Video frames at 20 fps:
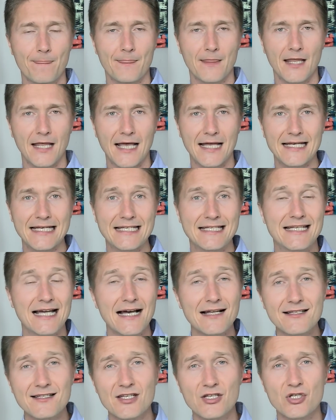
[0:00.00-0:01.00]
And in
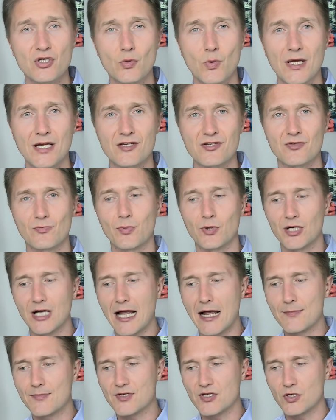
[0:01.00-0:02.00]
that situation,
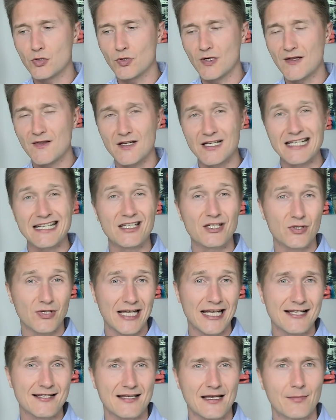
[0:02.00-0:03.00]
perhaps you either need to
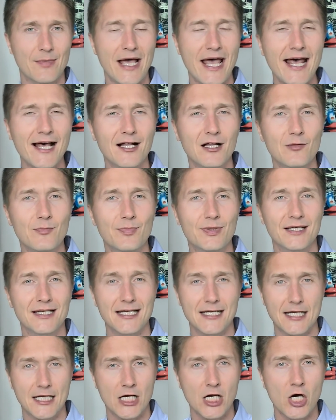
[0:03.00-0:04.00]
get some help, get
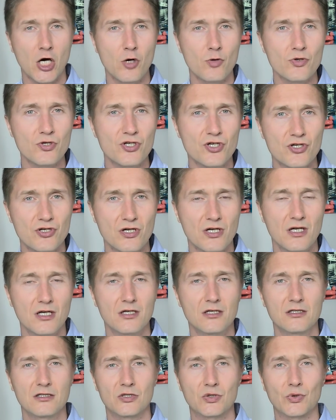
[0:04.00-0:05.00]
a coach
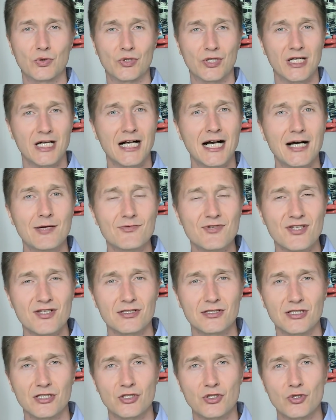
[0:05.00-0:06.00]
or a
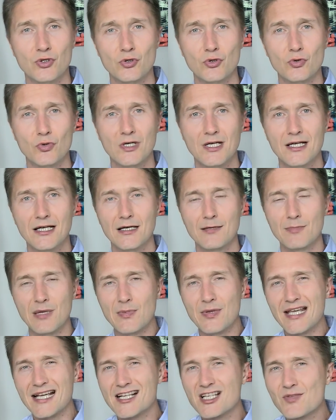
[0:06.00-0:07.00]
counselor to
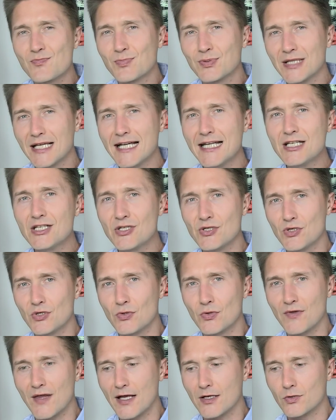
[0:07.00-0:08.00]
maybe explain to
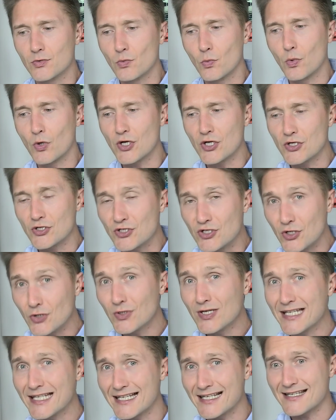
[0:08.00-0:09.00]
you that what you're
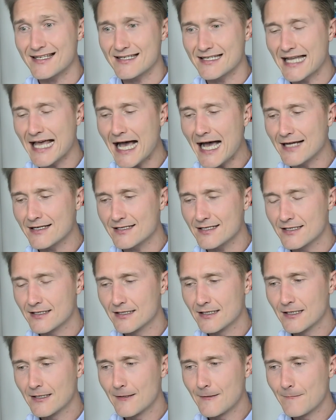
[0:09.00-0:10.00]
doing is not
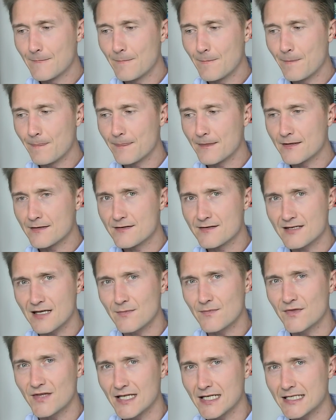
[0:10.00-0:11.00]

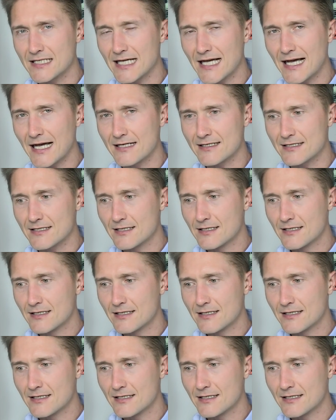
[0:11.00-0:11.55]
something that